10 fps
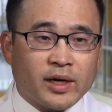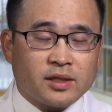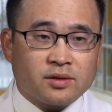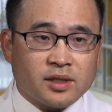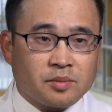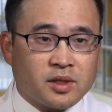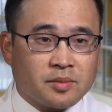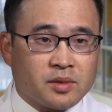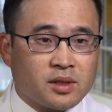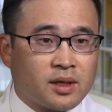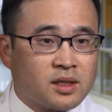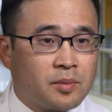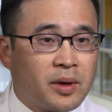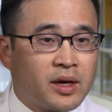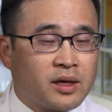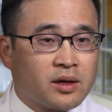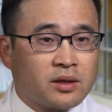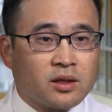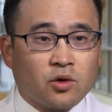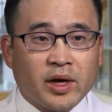range of symptoms, uh, depending on
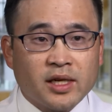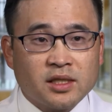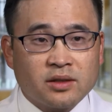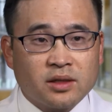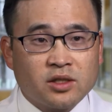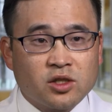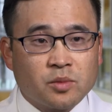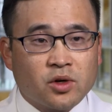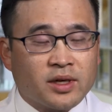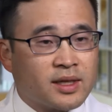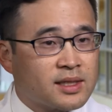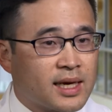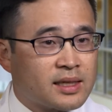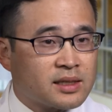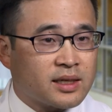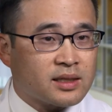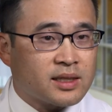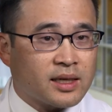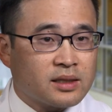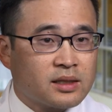the location of the tumor and the size and
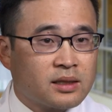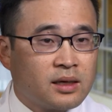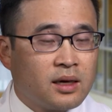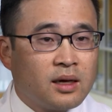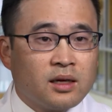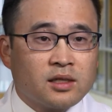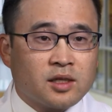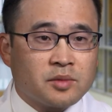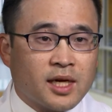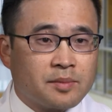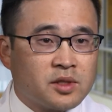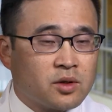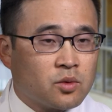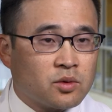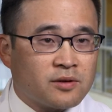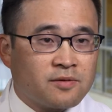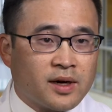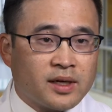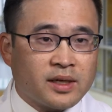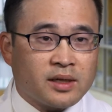extent. Sometimes the only
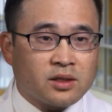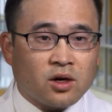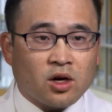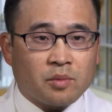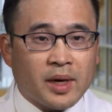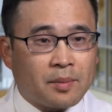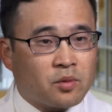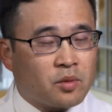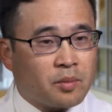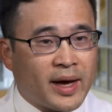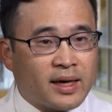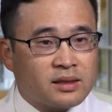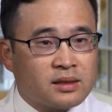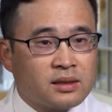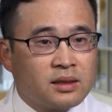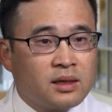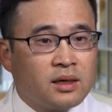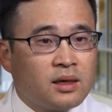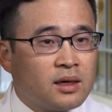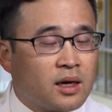finding is a hard palpable mass.
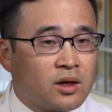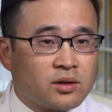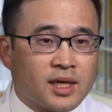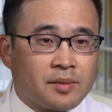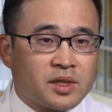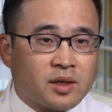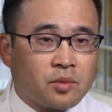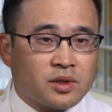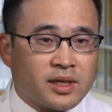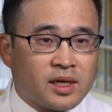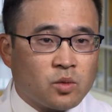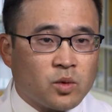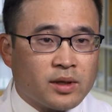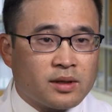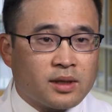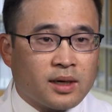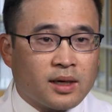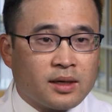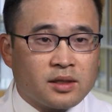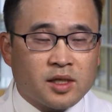Other times it can present with
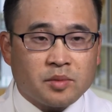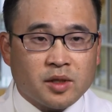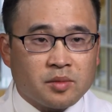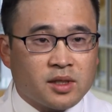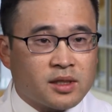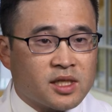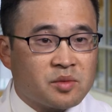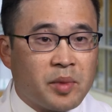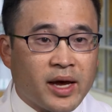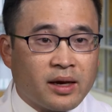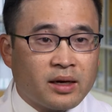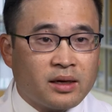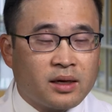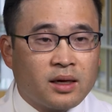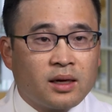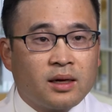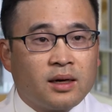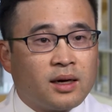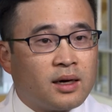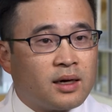uh, symptoms such as pain,
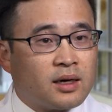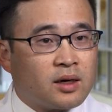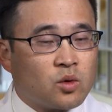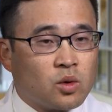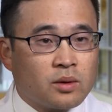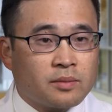uh,